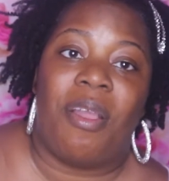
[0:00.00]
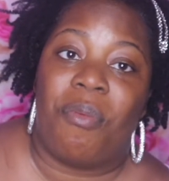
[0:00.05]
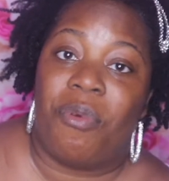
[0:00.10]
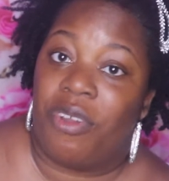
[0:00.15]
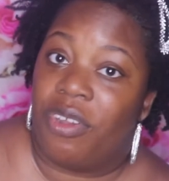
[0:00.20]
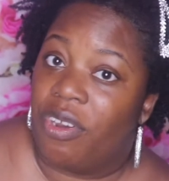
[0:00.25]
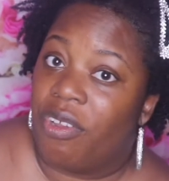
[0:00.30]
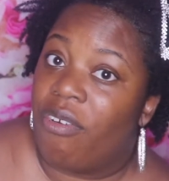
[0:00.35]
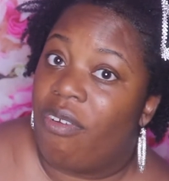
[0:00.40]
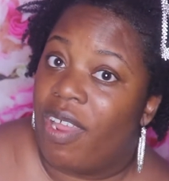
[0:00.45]
were
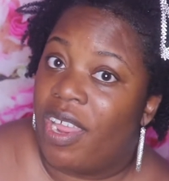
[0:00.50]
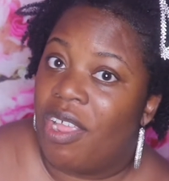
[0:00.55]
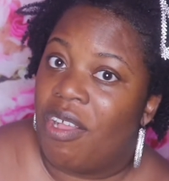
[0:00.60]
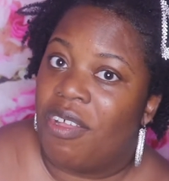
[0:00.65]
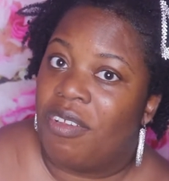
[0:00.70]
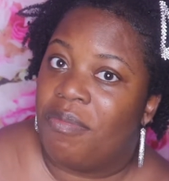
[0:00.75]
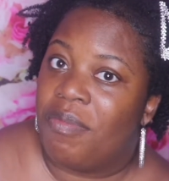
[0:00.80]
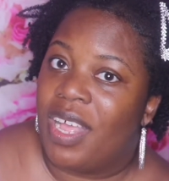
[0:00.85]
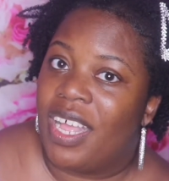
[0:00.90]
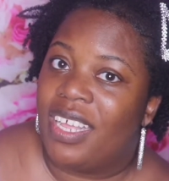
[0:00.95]
in a
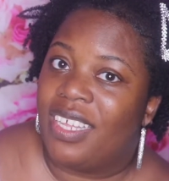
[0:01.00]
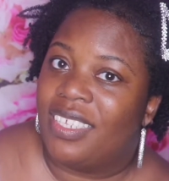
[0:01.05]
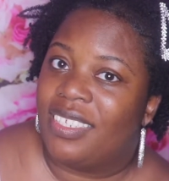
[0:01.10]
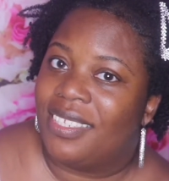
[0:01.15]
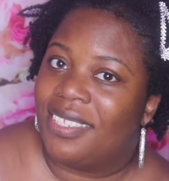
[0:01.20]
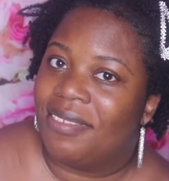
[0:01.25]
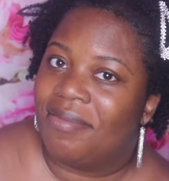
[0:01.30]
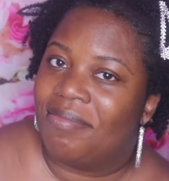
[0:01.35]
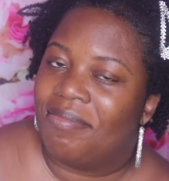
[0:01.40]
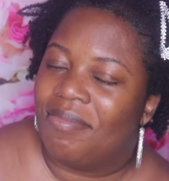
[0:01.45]
crayon
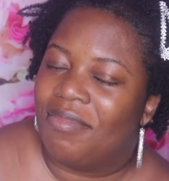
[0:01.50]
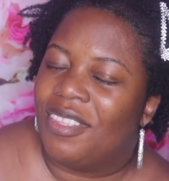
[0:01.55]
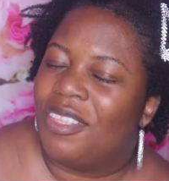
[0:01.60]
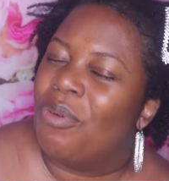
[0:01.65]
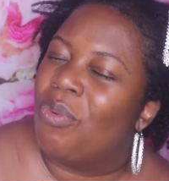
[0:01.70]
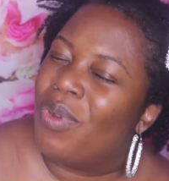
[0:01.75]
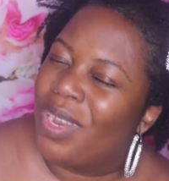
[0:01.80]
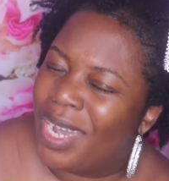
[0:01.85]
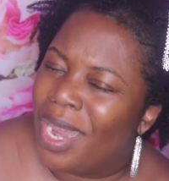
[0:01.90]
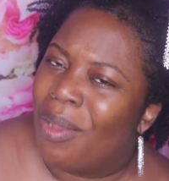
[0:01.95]
box,
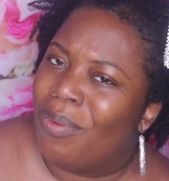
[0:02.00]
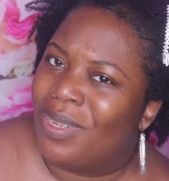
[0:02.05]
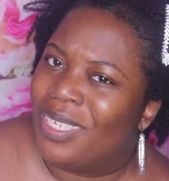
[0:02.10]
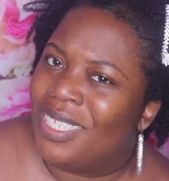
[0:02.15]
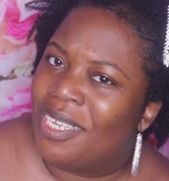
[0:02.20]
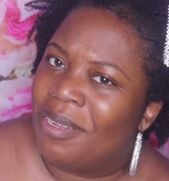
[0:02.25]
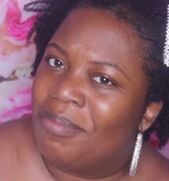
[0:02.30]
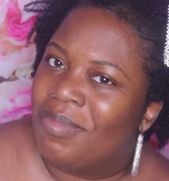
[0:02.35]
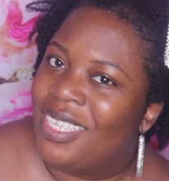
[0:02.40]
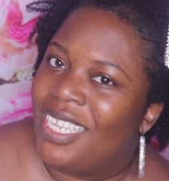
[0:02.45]
the one that
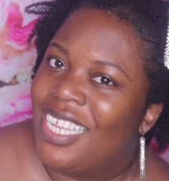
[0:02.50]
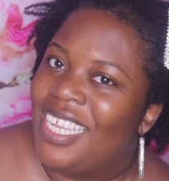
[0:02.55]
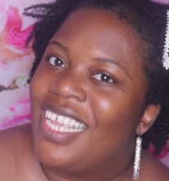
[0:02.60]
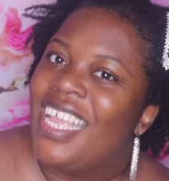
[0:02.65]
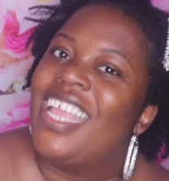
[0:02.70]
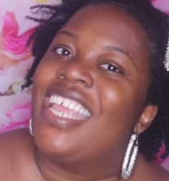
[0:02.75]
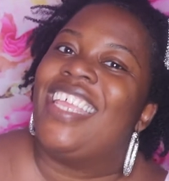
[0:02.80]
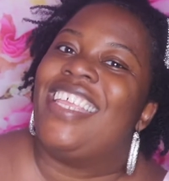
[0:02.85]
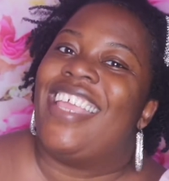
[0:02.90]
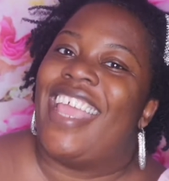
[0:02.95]
was empty,
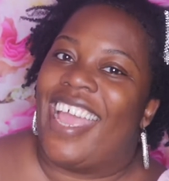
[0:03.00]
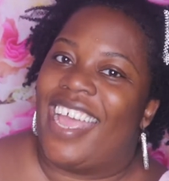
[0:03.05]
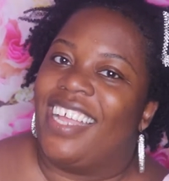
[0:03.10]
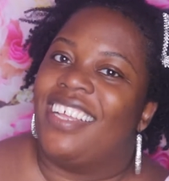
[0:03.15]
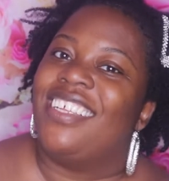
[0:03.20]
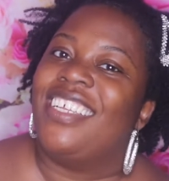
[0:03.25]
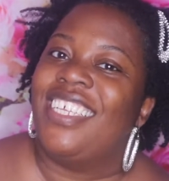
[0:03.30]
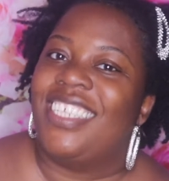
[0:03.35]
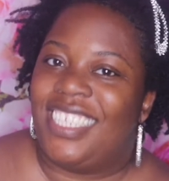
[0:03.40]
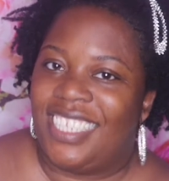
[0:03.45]
yeah,
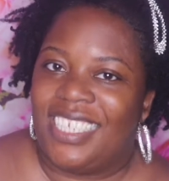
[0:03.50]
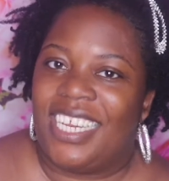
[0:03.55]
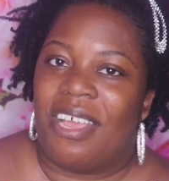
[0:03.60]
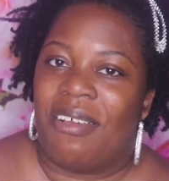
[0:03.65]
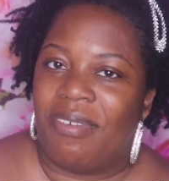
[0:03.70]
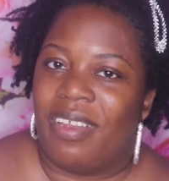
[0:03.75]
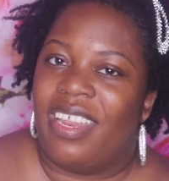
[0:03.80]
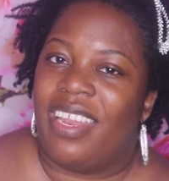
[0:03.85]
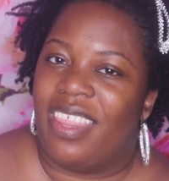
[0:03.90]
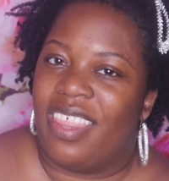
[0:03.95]
it's down in